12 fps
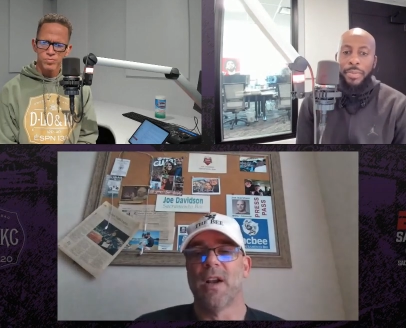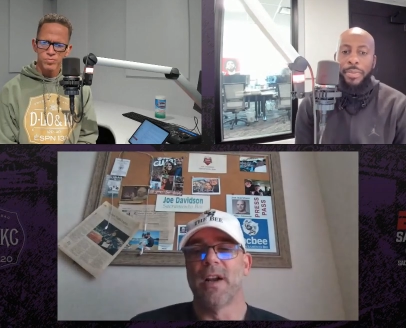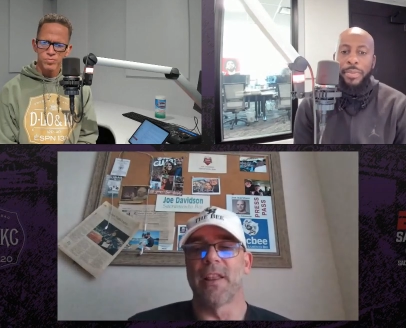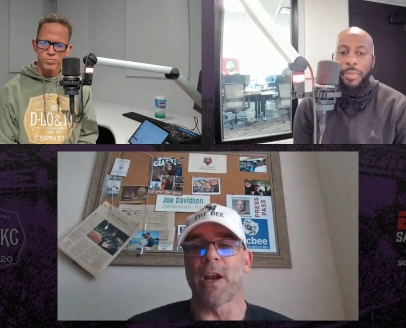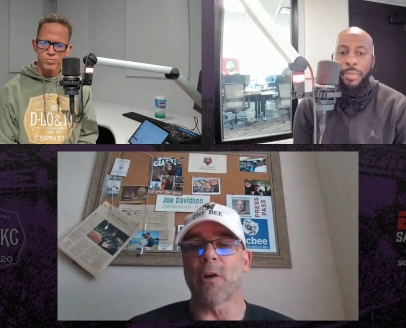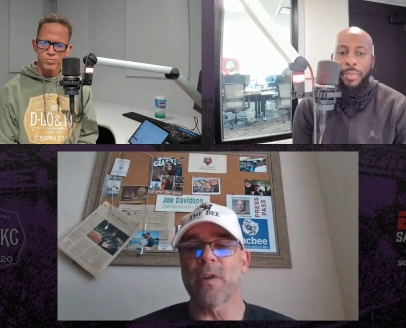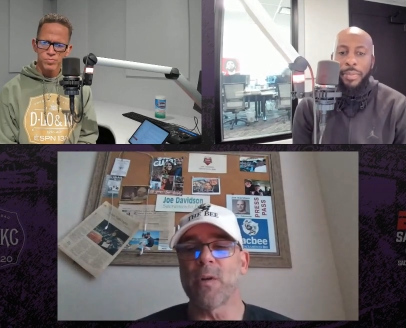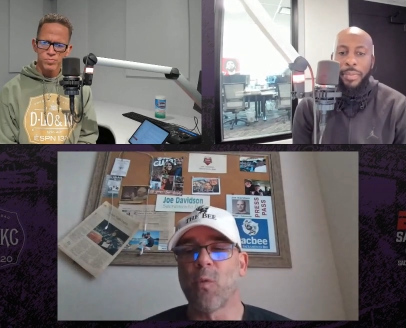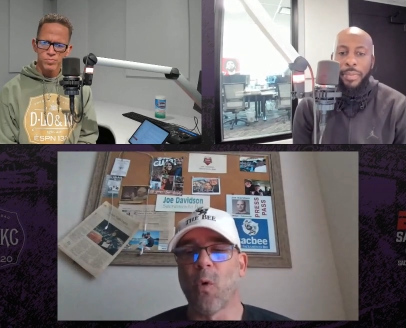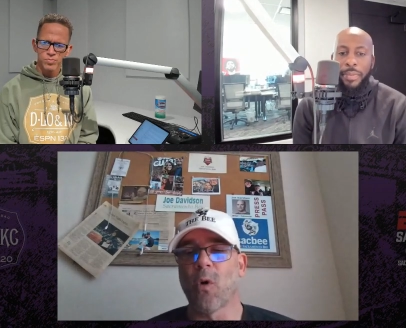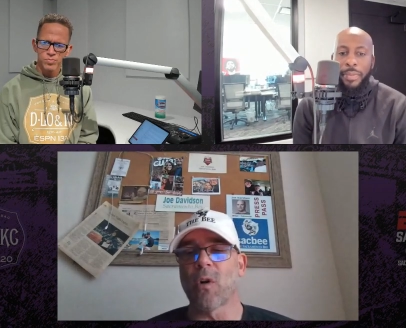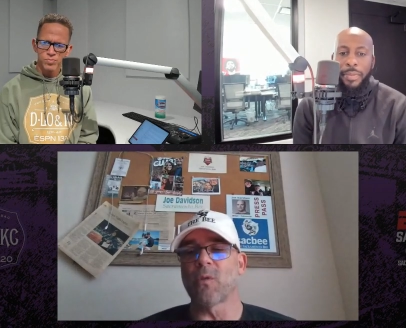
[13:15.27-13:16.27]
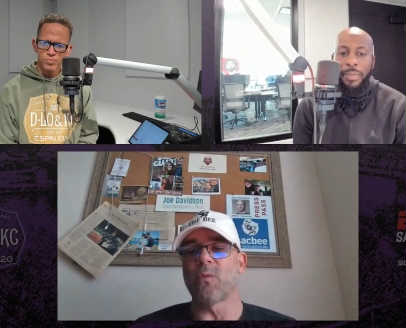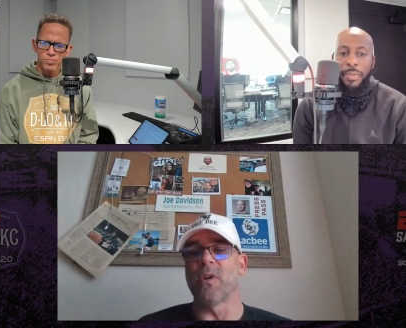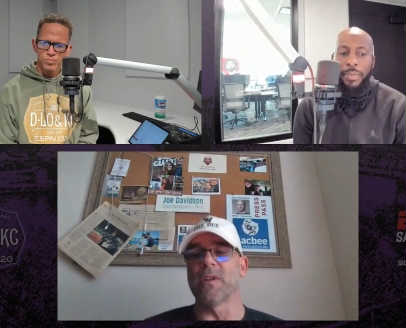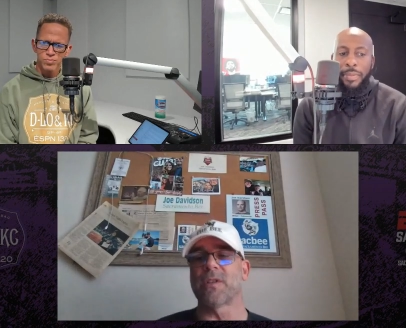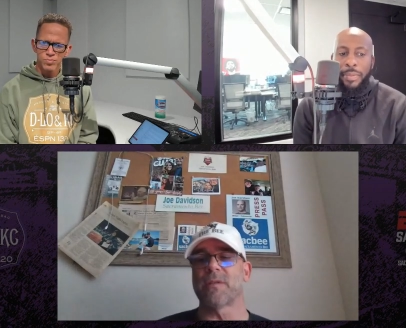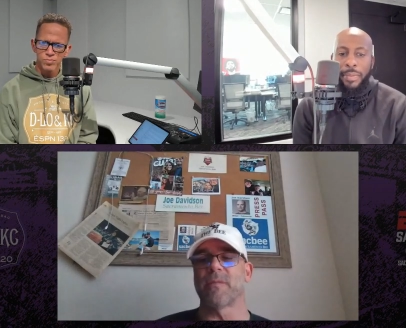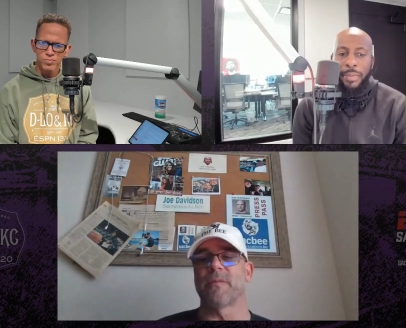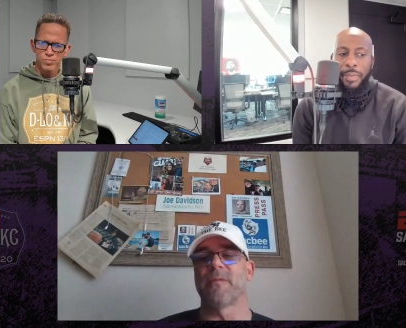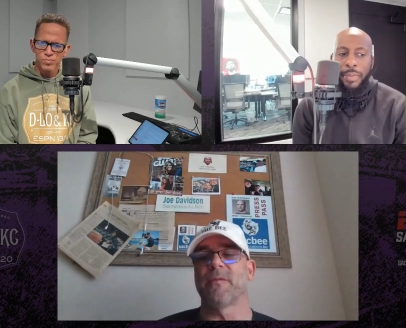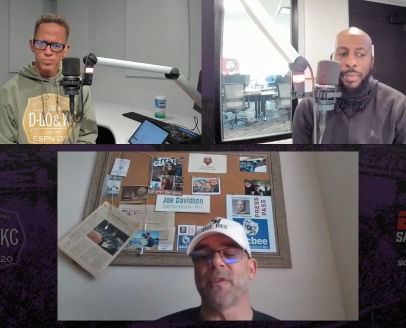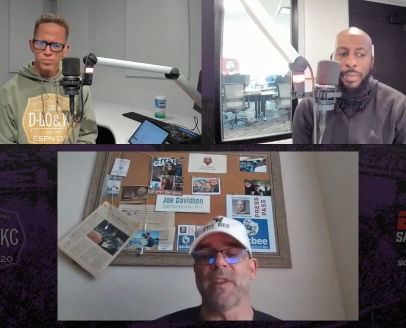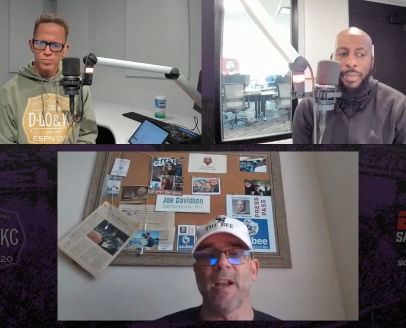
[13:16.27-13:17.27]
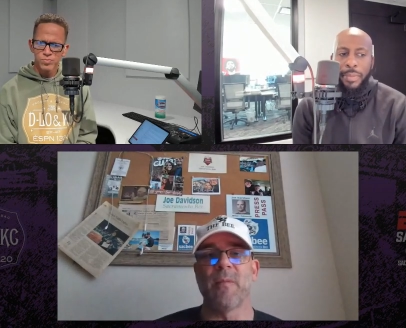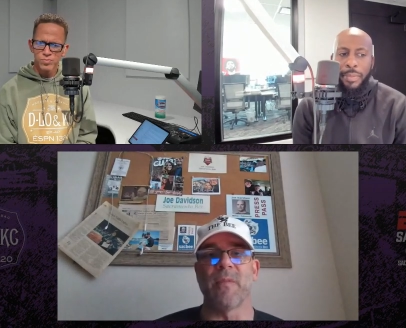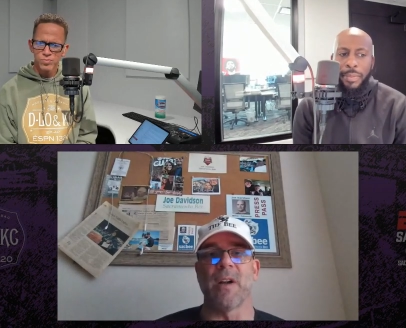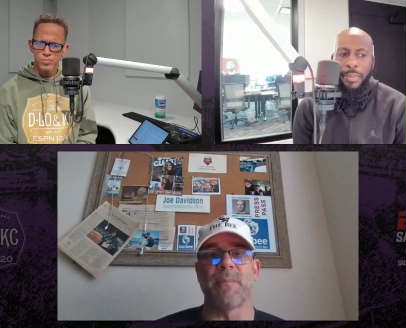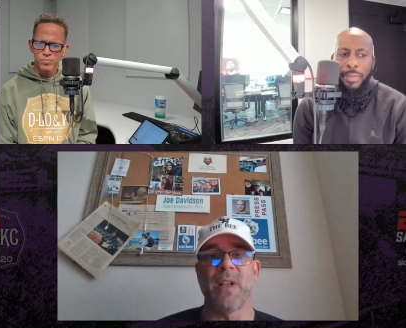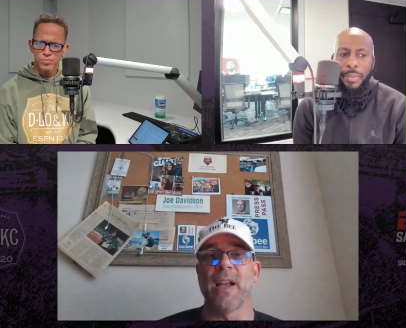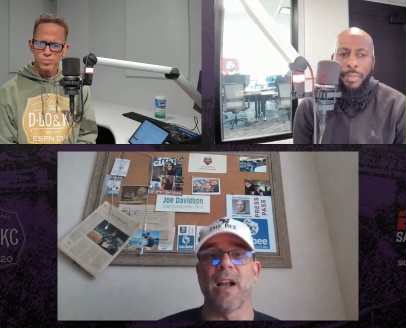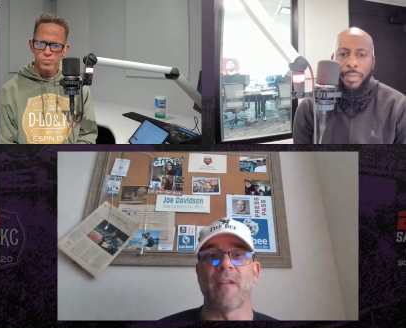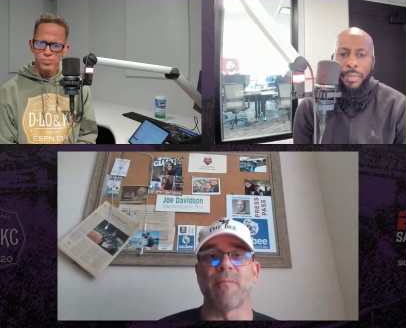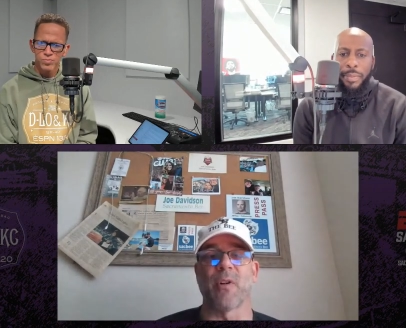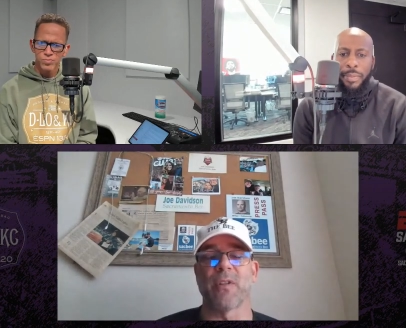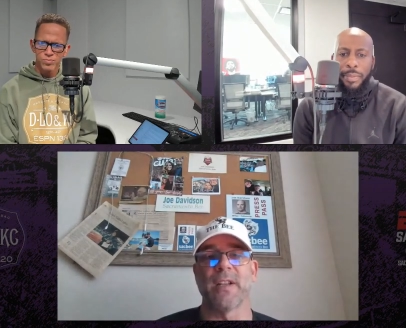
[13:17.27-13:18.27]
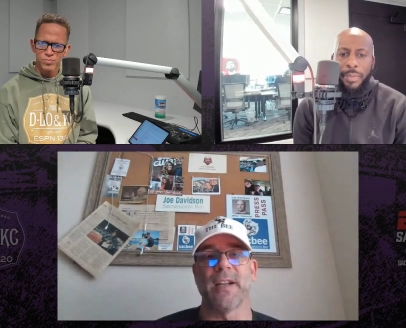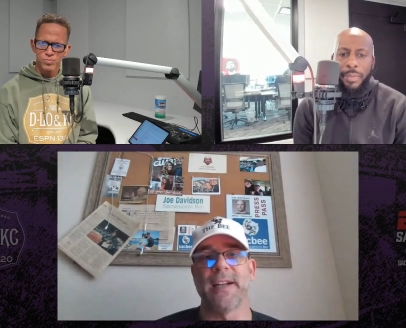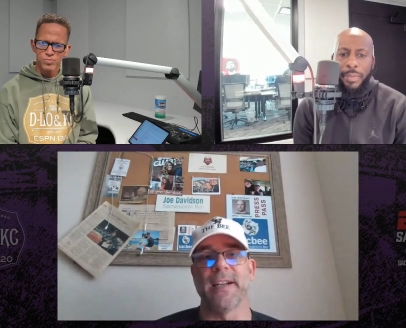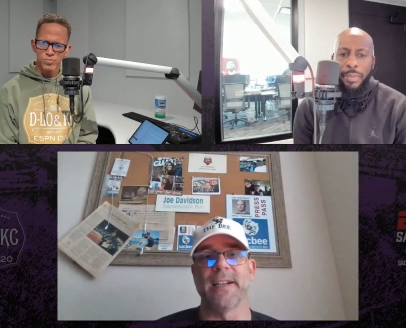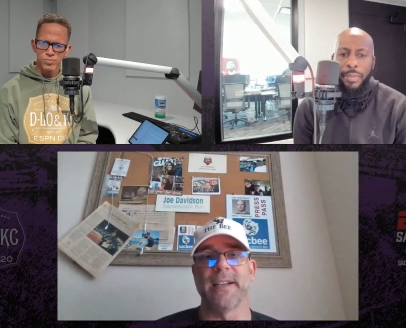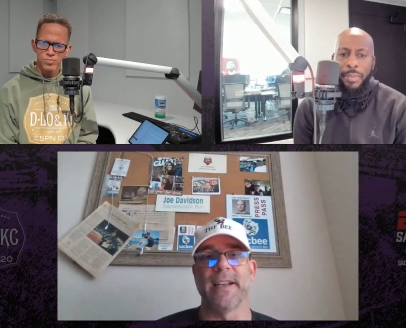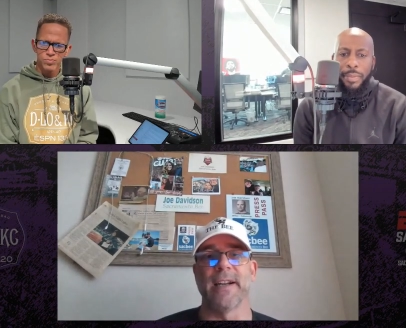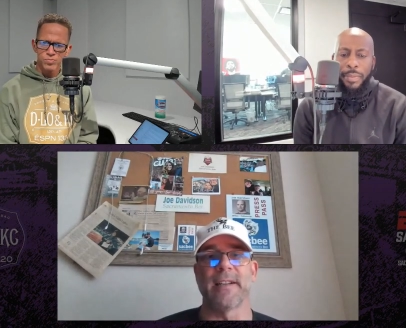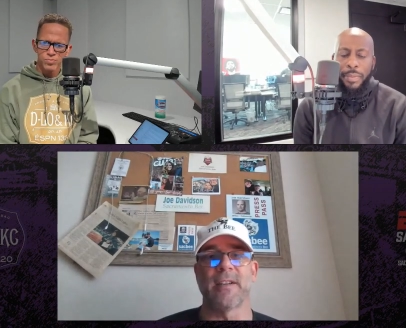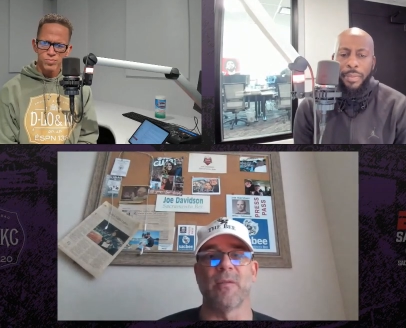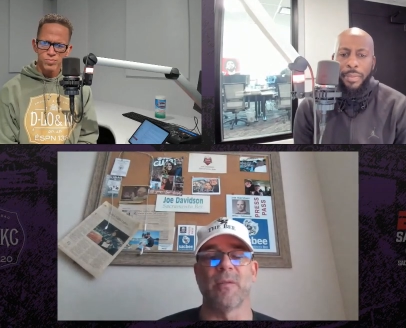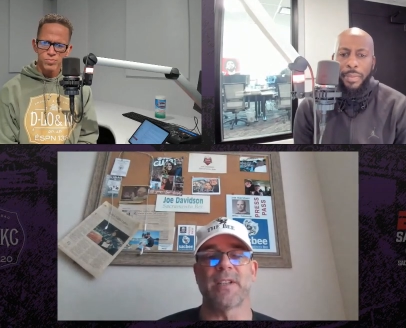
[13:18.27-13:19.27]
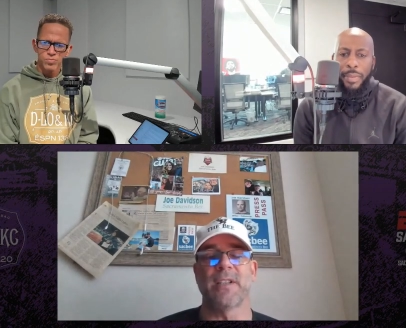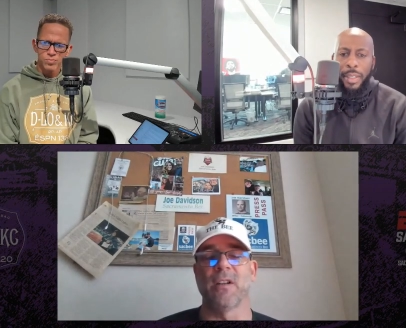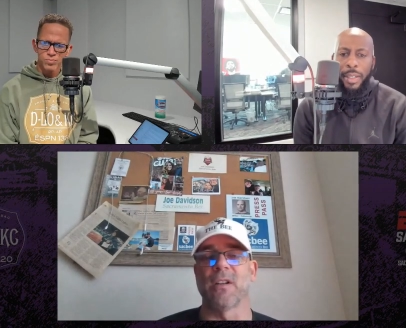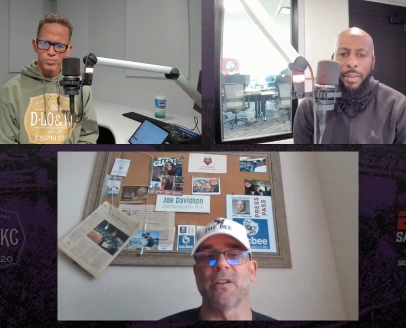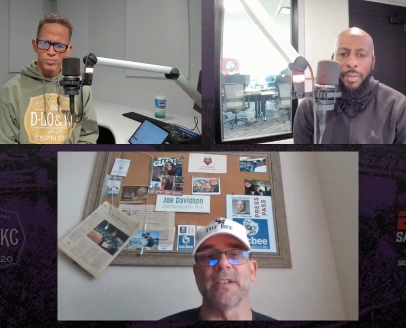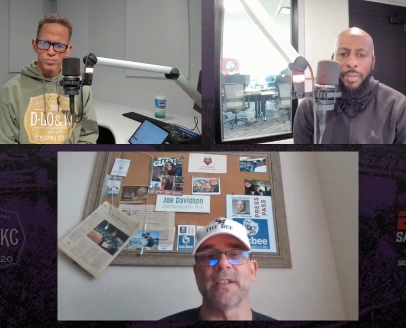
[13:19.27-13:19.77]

Speaker 1: their reward was for them a playoff berth, and they didn't get it. So it's still a good